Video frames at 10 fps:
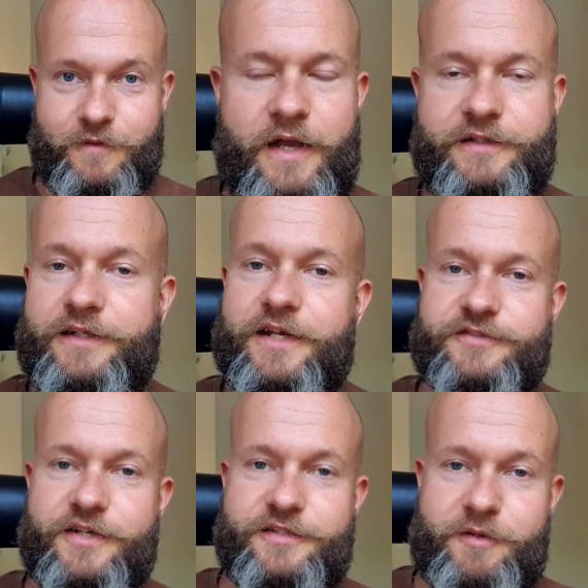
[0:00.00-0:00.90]
And the next
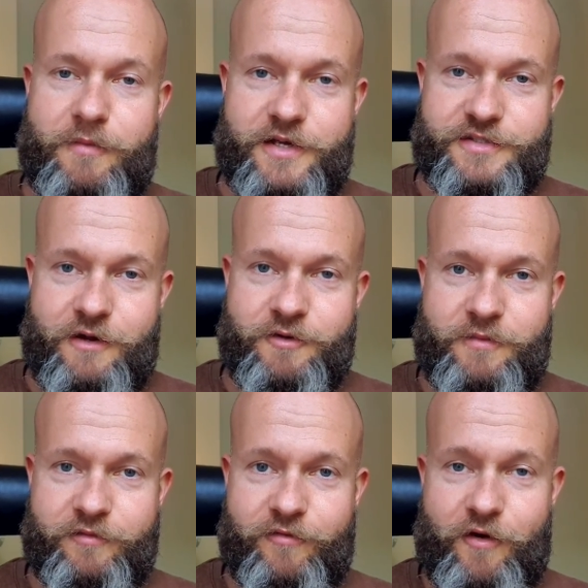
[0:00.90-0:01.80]
technique might sound a
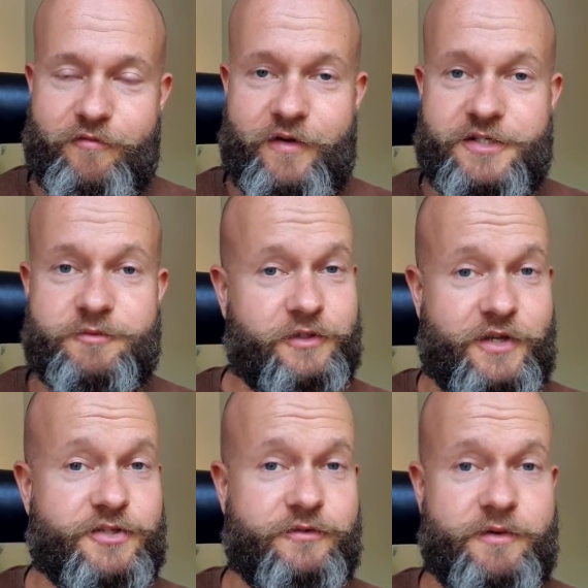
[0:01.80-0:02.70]
bit far-fetched, but it's
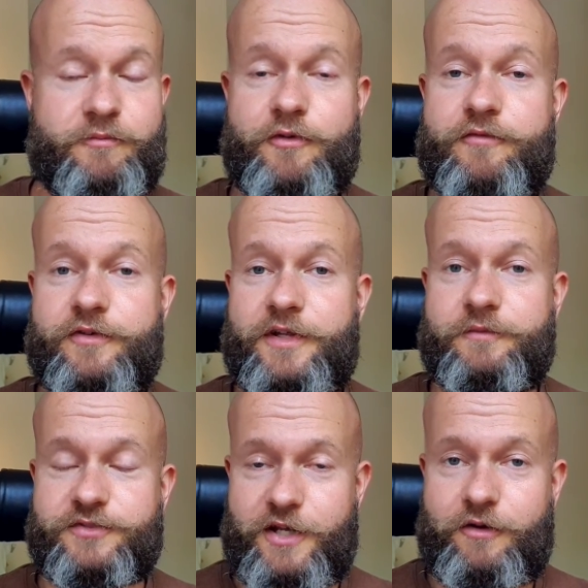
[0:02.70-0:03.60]
actually proven
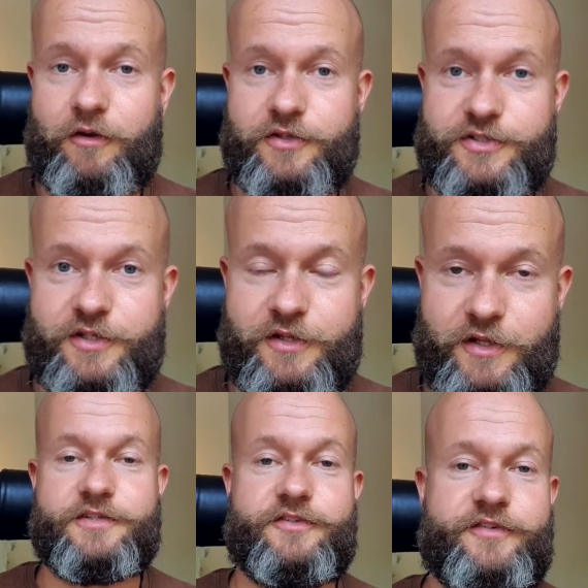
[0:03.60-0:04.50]
in psychology.
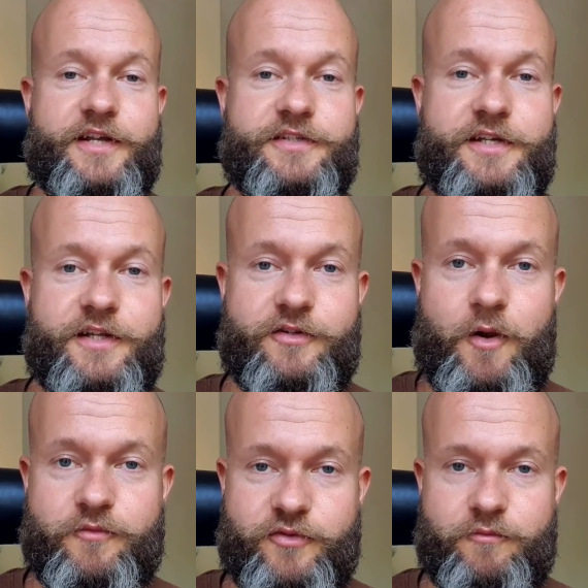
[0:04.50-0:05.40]
It is a technique that
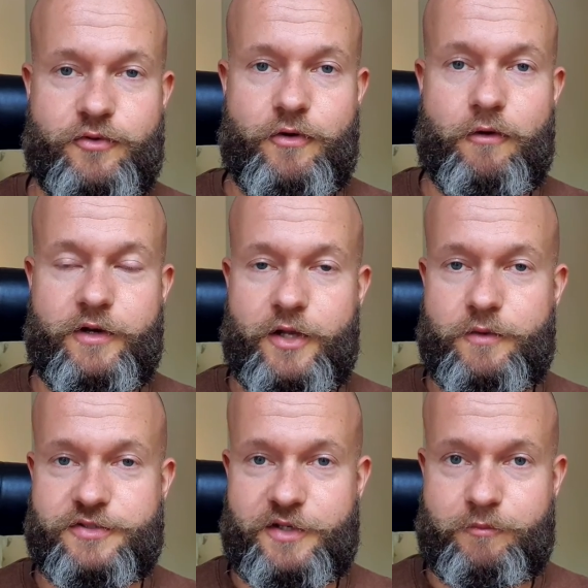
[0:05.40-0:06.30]
comes from
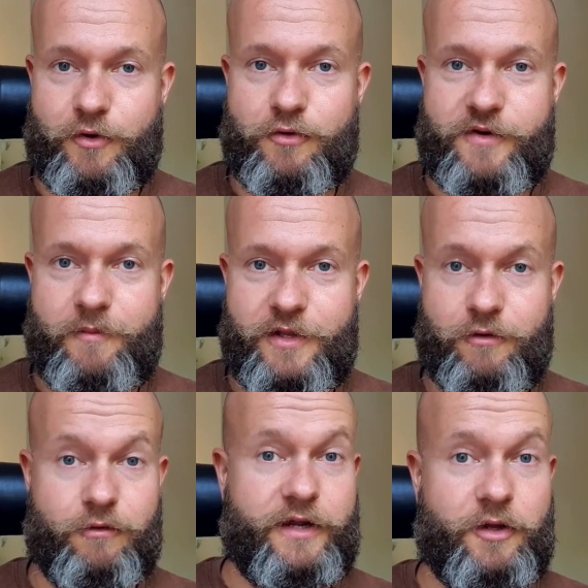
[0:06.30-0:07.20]
neuro-linguistic
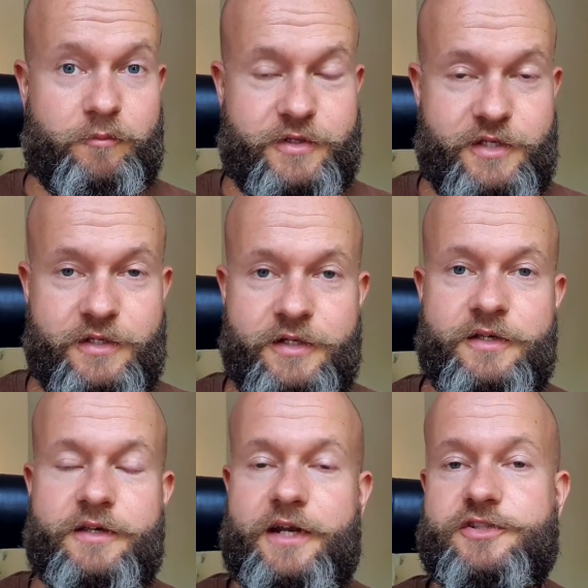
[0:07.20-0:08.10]
programming, or N L P,
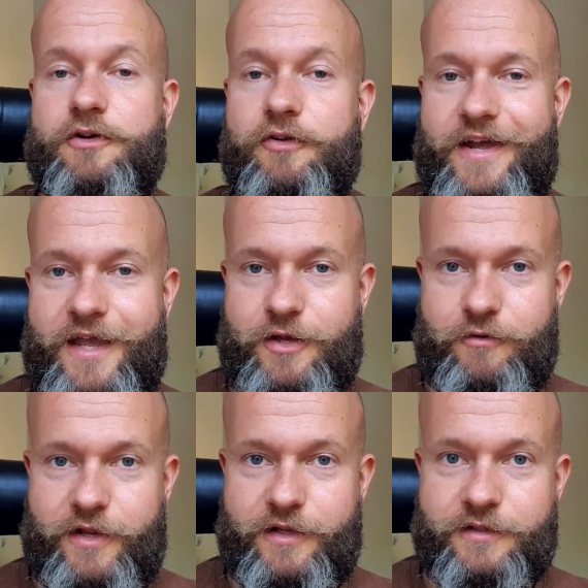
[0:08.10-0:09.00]
and it's called anchoring.